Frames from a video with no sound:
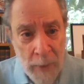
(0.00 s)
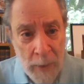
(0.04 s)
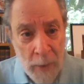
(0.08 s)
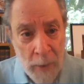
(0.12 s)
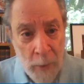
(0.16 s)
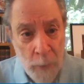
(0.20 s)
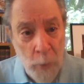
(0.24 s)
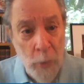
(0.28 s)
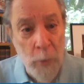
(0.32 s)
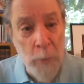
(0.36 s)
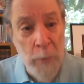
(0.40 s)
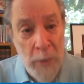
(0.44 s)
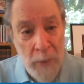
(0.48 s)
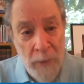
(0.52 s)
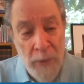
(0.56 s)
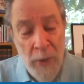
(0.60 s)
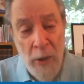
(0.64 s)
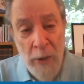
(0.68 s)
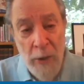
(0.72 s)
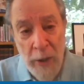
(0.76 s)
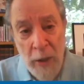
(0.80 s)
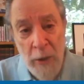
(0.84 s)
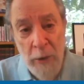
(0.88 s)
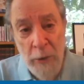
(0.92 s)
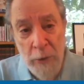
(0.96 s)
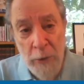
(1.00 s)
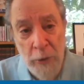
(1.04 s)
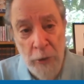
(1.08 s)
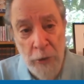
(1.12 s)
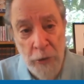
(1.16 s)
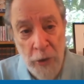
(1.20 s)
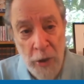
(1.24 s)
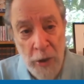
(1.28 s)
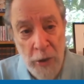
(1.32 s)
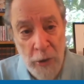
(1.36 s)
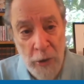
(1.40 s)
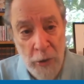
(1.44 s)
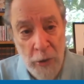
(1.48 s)
will be very
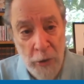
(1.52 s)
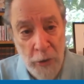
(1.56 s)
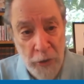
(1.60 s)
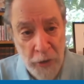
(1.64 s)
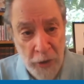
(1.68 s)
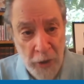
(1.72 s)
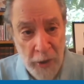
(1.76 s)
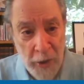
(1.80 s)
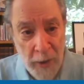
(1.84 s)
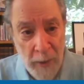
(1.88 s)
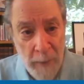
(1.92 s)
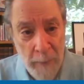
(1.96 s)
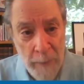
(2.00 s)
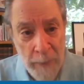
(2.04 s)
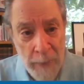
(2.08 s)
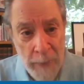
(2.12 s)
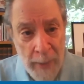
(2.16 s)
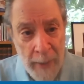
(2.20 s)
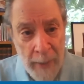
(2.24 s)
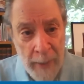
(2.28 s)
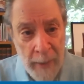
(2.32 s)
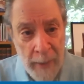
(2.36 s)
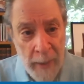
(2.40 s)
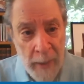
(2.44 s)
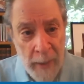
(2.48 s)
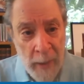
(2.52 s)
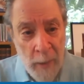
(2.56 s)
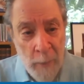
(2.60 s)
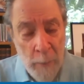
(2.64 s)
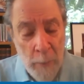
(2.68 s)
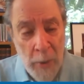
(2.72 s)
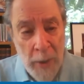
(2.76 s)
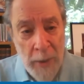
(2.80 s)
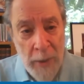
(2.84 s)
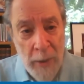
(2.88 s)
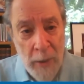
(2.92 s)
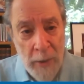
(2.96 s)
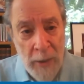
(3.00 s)
interesting to see.
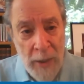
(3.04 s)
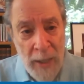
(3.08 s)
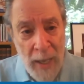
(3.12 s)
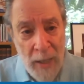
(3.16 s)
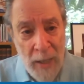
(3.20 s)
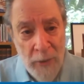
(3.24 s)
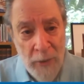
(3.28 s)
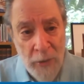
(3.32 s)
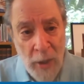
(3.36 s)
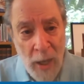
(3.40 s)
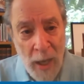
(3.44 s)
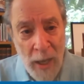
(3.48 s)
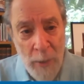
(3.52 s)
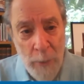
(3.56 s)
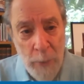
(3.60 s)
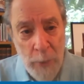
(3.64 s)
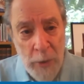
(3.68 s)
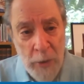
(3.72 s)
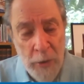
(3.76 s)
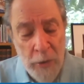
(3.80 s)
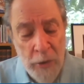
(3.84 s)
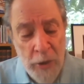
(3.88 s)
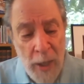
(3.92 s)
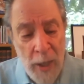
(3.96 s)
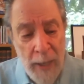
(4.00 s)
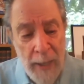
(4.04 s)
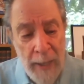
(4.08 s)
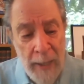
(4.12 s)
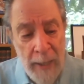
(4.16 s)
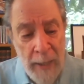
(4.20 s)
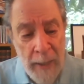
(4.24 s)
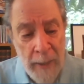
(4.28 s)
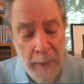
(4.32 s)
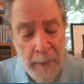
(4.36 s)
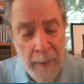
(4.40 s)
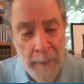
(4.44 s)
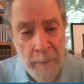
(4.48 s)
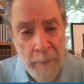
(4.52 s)
But yes, I would say,
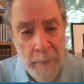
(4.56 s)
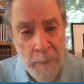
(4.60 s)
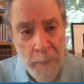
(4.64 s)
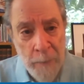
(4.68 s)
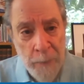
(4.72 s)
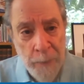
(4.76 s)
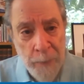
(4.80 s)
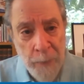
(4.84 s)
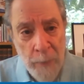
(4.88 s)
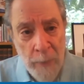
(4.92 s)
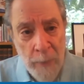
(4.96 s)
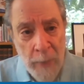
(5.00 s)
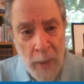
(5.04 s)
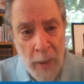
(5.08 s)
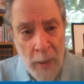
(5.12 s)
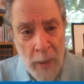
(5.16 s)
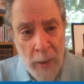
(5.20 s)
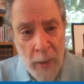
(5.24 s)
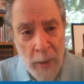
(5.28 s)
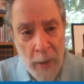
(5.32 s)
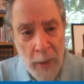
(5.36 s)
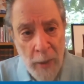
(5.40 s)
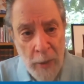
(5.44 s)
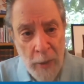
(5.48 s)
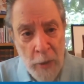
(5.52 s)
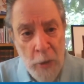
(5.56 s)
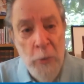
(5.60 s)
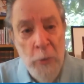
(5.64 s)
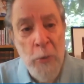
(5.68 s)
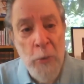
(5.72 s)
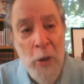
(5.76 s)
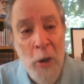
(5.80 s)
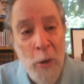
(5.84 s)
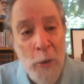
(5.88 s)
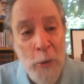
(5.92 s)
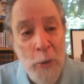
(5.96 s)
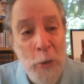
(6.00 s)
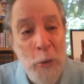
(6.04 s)

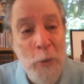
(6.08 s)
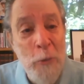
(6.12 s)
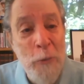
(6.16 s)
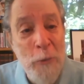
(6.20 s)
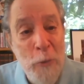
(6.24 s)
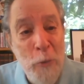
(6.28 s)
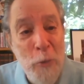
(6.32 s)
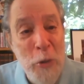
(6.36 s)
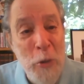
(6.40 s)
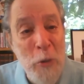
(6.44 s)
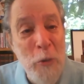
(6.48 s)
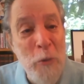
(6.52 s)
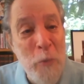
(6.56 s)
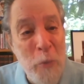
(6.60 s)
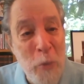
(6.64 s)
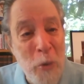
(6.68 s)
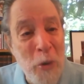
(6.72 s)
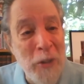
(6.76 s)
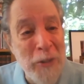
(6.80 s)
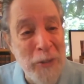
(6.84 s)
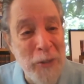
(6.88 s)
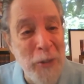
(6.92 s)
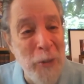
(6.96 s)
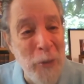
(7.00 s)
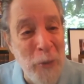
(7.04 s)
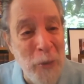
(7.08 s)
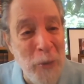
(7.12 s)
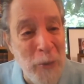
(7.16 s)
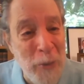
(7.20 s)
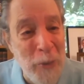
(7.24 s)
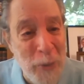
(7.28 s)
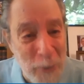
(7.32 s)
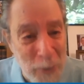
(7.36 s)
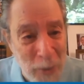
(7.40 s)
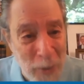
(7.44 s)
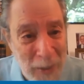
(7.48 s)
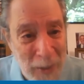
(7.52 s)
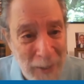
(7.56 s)
you've worked in all
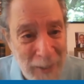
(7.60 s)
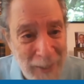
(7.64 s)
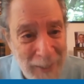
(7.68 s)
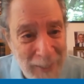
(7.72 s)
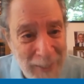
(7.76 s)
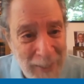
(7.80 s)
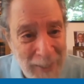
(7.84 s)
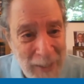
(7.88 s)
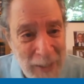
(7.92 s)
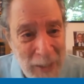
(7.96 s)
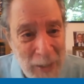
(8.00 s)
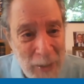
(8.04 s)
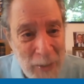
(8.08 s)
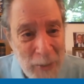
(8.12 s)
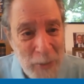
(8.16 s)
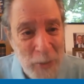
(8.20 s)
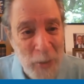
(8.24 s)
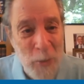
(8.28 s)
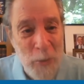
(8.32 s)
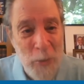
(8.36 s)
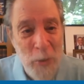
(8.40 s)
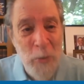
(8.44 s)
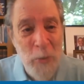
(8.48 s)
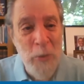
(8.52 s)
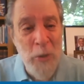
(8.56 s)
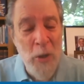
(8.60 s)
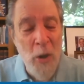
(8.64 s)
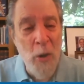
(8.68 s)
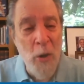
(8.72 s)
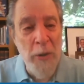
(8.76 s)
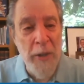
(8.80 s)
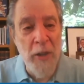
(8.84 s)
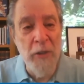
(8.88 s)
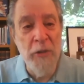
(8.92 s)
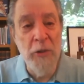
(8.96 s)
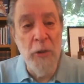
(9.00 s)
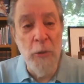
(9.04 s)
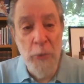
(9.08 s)
three. So
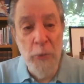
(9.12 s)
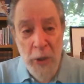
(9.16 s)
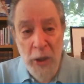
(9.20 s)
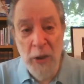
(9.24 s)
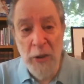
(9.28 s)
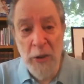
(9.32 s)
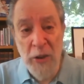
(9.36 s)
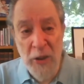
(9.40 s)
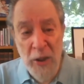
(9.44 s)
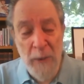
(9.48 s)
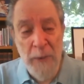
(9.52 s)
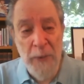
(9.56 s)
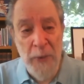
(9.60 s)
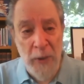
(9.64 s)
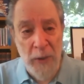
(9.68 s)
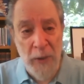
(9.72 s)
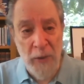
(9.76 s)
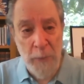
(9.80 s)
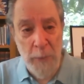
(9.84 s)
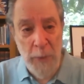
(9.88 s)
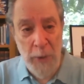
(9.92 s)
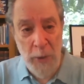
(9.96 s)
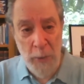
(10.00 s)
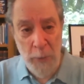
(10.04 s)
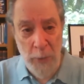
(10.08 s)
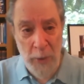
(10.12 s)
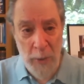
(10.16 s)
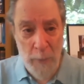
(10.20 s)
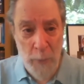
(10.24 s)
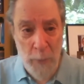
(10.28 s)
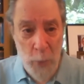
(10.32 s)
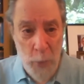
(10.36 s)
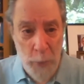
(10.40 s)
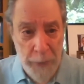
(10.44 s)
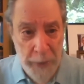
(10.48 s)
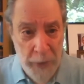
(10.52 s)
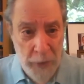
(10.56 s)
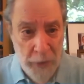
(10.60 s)
there's a real difference between
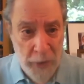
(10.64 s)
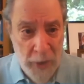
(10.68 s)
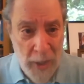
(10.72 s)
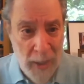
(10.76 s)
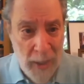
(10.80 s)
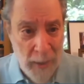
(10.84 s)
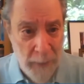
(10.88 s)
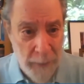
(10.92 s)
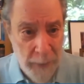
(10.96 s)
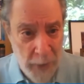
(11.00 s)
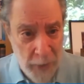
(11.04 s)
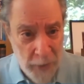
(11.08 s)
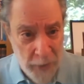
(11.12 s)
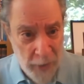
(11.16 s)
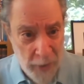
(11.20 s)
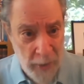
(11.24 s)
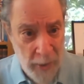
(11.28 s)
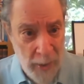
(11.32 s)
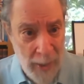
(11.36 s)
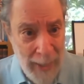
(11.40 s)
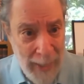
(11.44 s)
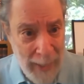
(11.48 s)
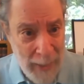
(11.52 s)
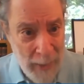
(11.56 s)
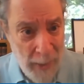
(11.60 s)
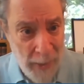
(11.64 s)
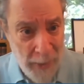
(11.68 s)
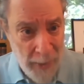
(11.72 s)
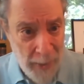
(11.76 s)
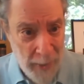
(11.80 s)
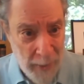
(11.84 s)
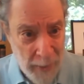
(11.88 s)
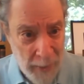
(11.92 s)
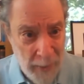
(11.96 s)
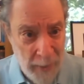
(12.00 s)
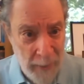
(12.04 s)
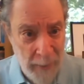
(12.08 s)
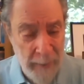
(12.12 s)
movies, television, and
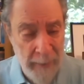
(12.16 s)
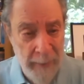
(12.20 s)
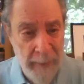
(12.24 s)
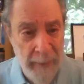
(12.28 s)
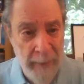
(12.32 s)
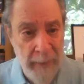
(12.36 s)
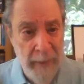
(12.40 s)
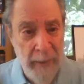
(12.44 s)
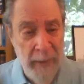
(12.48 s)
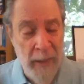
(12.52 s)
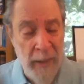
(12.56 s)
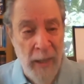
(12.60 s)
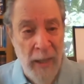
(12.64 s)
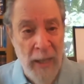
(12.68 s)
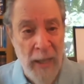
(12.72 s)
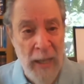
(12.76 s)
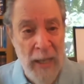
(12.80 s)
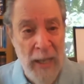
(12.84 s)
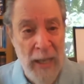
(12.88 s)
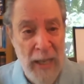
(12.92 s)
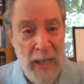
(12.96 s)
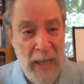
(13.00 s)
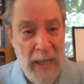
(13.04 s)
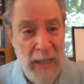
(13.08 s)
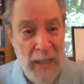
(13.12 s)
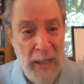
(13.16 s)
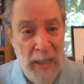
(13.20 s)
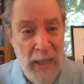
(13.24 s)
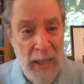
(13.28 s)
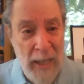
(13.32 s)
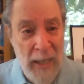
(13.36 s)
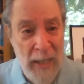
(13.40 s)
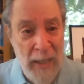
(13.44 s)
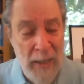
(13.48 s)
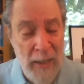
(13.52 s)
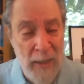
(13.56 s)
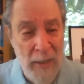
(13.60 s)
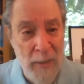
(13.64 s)
theater.
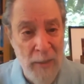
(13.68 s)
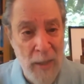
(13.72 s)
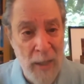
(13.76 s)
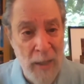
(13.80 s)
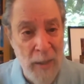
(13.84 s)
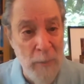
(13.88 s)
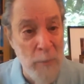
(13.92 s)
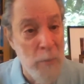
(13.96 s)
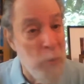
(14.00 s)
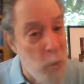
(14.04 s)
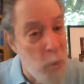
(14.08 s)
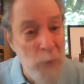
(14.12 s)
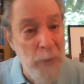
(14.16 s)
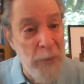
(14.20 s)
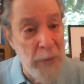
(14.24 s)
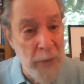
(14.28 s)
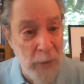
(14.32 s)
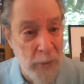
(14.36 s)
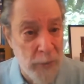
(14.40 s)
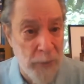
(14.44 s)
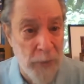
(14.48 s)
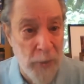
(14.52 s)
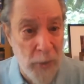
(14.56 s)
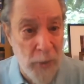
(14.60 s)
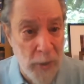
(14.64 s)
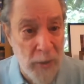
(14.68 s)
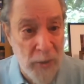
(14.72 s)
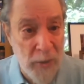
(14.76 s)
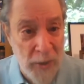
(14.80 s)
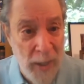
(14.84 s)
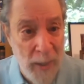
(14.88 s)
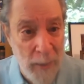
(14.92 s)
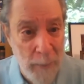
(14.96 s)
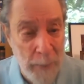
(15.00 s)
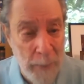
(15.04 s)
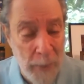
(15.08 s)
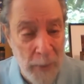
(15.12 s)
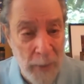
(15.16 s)
In movies, for
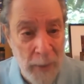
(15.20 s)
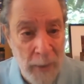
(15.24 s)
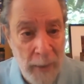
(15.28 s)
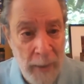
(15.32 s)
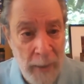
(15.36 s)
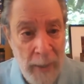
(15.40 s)
example,